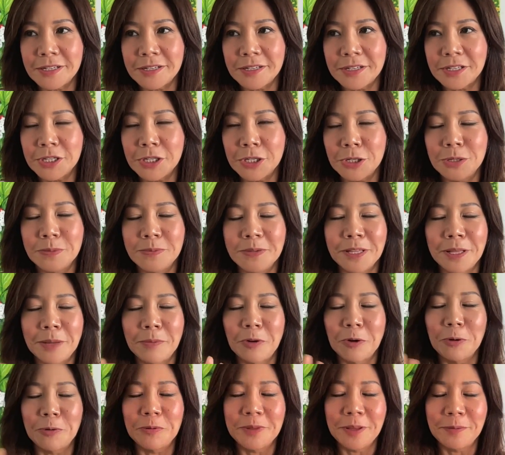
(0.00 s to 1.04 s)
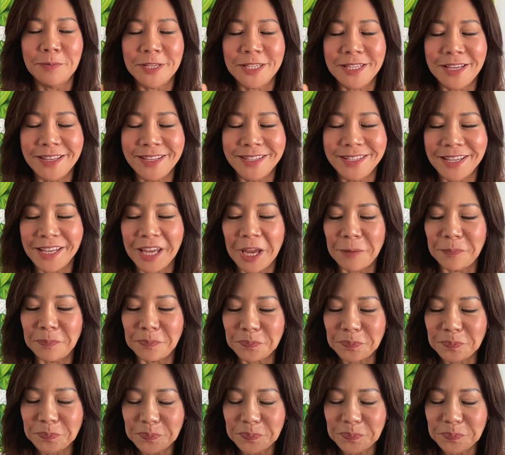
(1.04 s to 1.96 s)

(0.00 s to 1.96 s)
excuse me, let me let me say this again.